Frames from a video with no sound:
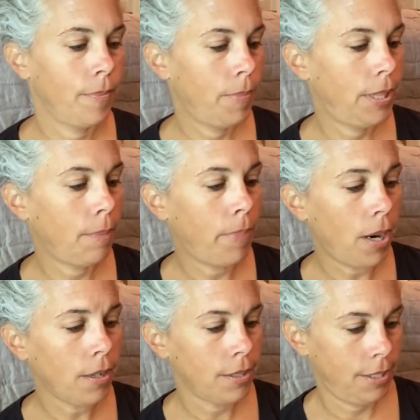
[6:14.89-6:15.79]
But the
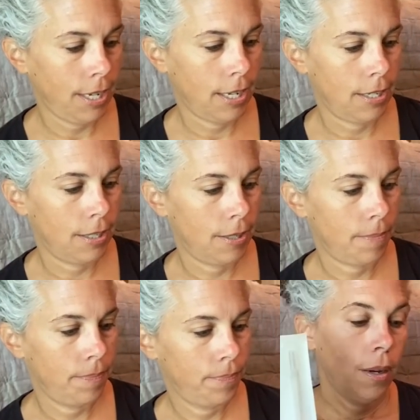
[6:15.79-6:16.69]
box says,
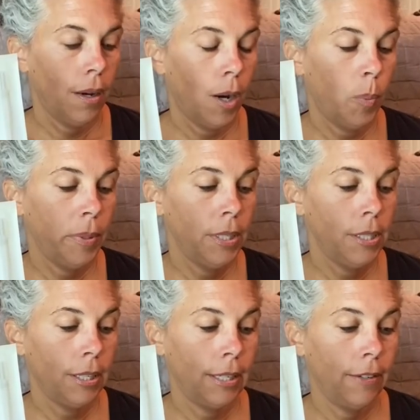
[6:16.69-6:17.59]
open the
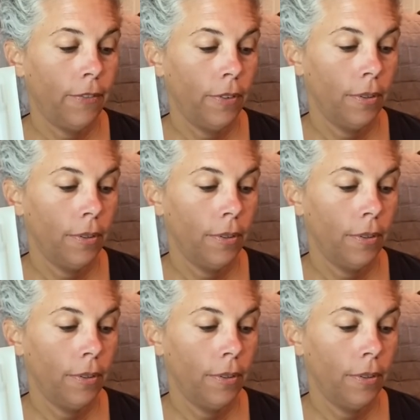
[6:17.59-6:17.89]
sleeve.